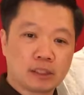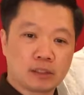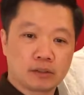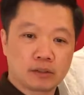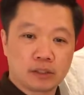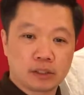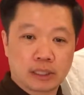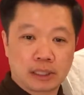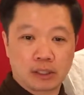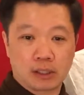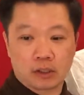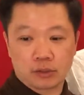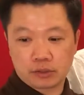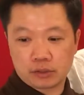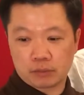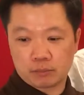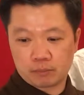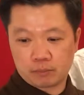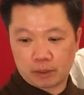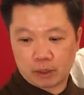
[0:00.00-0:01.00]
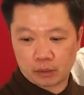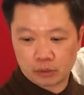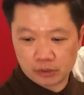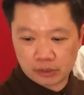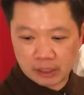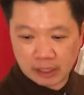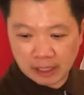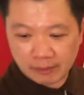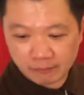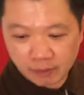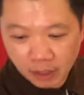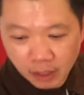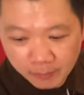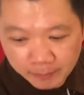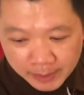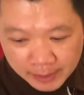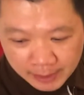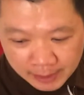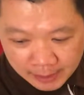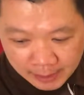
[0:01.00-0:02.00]
So you can also post like
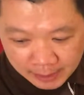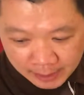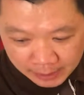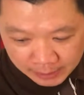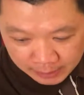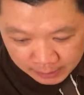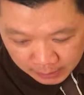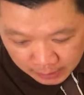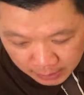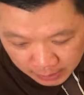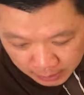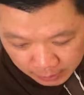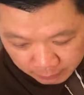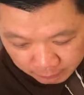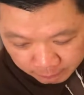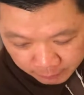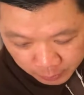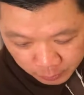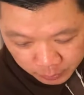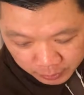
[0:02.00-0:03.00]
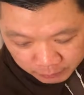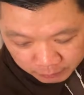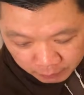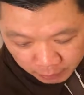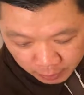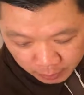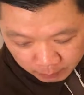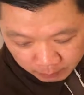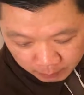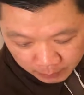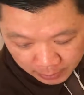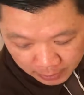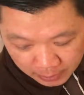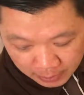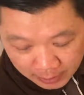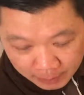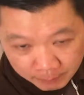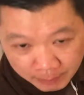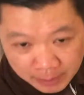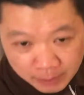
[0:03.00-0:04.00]
comment, and I can view it from
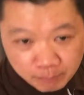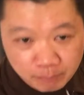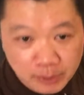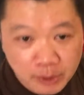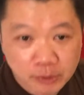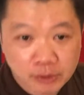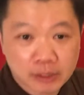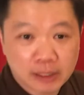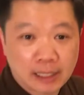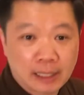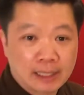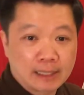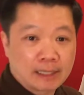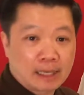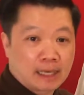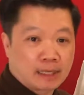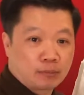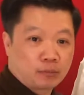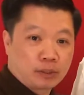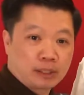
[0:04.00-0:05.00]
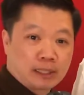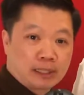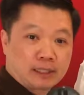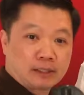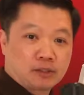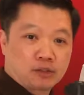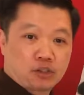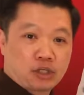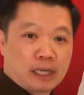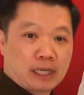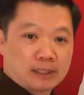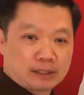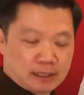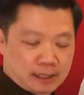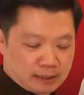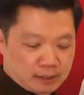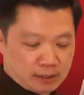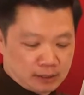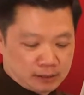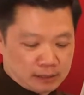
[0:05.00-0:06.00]
my computer, and then we can chat,
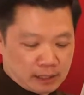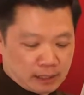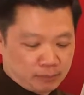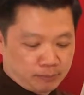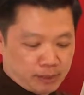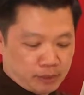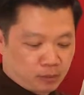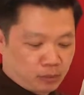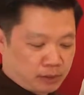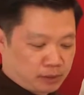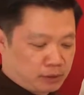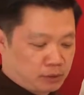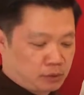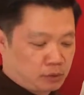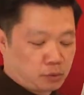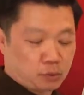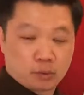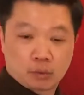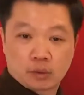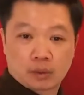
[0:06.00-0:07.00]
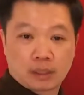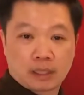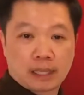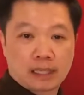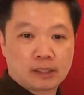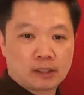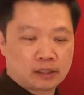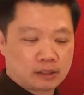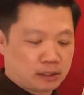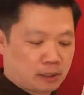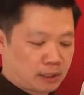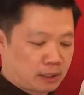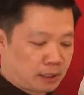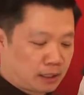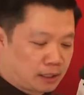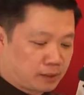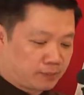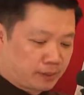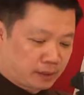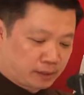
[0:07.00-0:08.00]
and you tell me what you would like or not
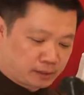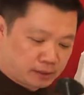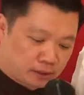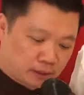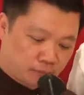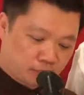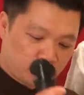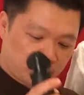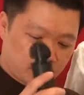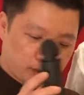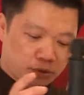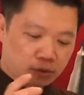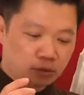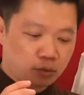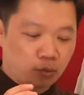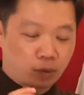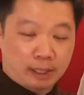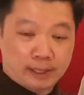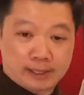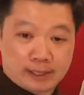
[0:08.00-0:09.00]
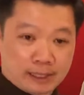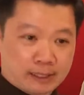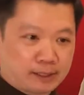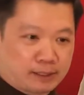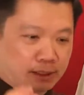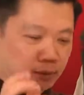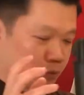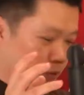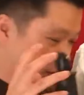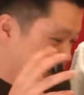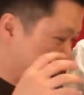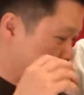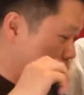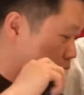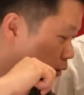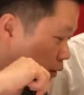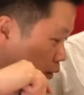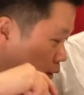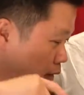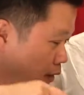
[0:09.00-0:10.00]
like. But so I'm gonna do wine tasting with
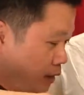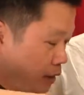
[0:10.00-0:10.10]
these.